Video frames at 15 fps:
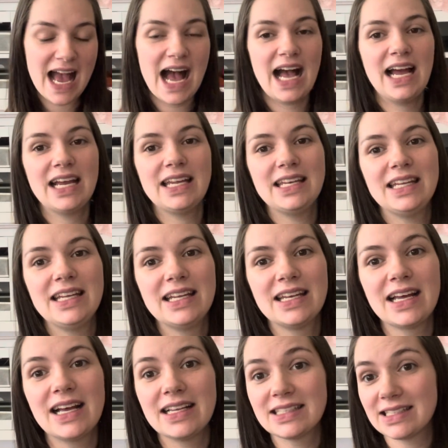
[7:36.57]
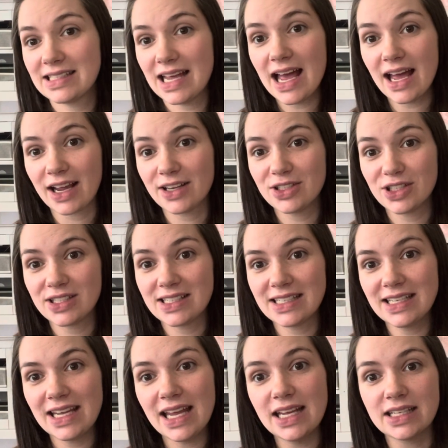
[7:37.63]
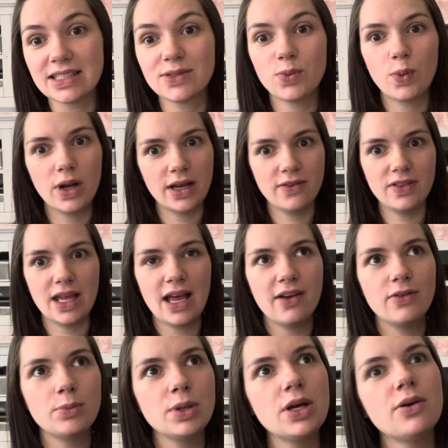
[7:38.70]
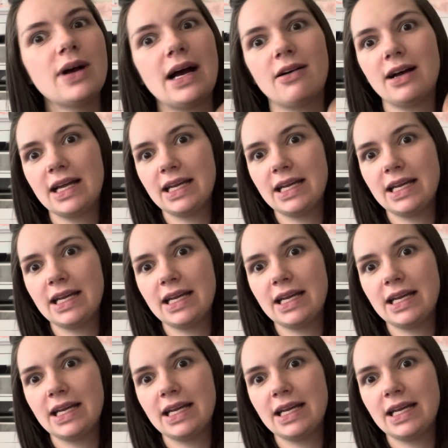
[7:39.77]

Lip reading: I need a snack just in case. What if they have a blowout? I